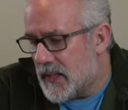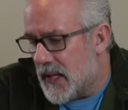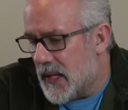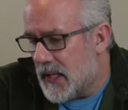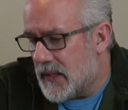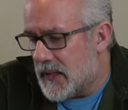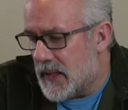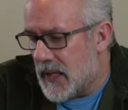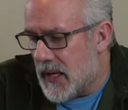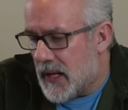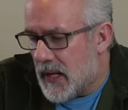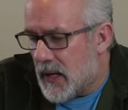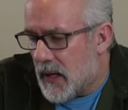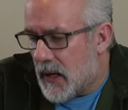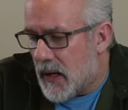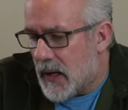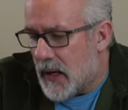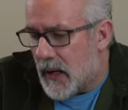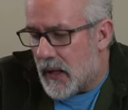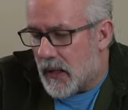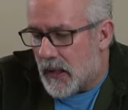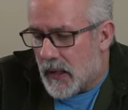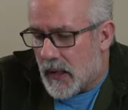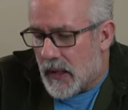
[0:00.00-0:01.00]
that they
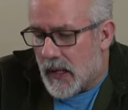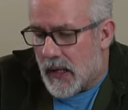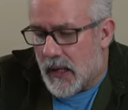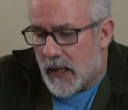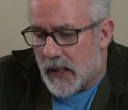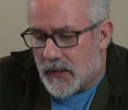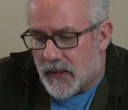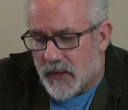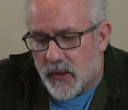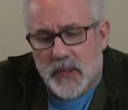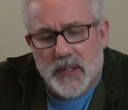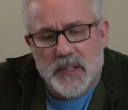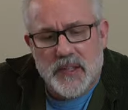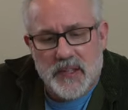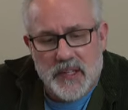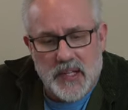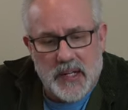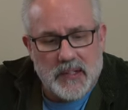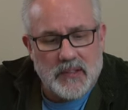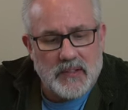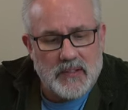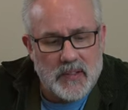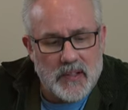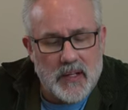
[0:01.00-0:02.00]
are doing
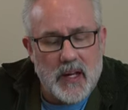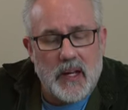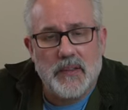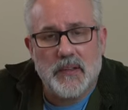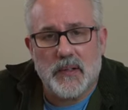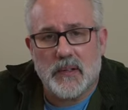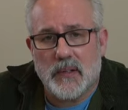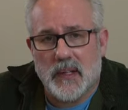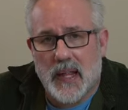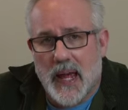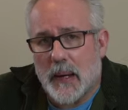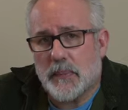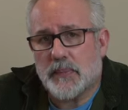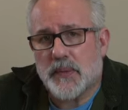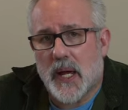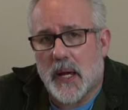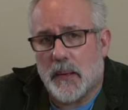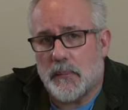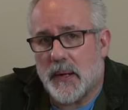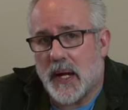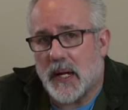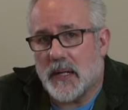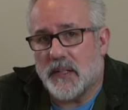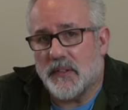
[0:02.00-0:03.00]
things that other
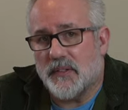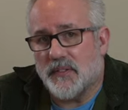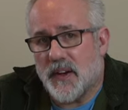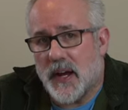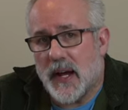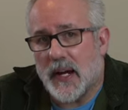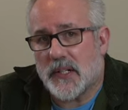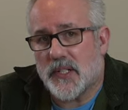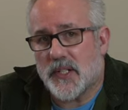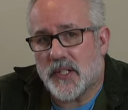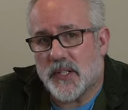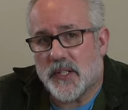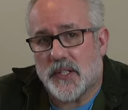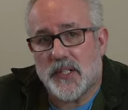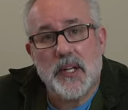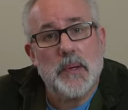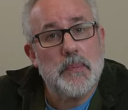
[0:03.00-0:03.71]
laptop manufacturers,